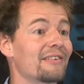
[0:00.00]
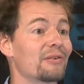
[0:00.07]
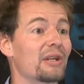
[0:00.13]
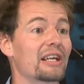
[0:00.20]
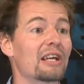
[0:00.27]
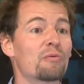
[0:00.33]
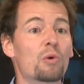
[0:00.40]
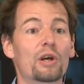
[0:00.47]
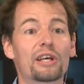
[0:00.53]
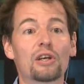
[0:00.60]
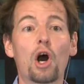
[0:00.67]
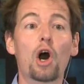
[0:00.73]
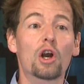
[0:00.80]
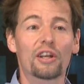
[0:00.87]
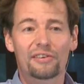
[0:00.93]
so they can work in
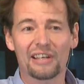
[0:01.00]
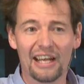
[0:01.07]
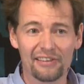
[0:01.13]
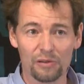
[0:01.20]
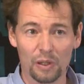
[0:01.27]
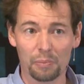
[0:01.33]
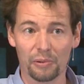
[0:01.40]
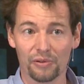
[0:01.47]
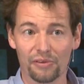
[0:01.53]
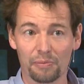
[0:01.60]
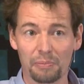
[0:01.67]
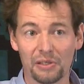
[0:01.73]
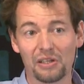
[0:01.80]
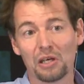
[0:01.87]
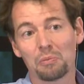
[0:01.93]
all the skyscrapers,
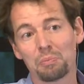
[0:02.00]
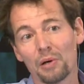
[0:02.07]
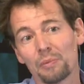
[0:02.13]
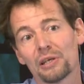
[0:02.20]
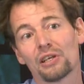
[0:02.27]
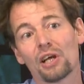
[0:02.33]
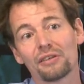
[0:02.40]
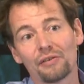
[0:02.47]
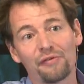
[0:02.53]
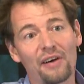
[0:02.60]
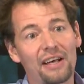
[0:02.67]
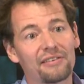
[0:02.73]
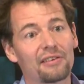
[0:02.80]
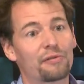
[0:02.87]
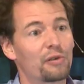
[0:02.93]
but they're probably not the
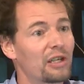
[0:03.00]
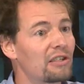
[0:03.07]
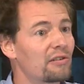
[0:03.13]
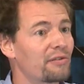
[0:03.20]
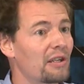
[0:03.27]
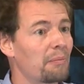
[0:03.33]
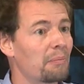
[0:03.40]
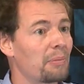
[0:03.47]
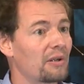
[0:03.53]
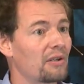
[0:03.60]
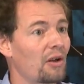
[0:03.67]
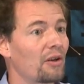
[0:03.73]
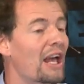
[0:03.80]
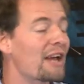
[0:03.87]
fastest for each of them, but on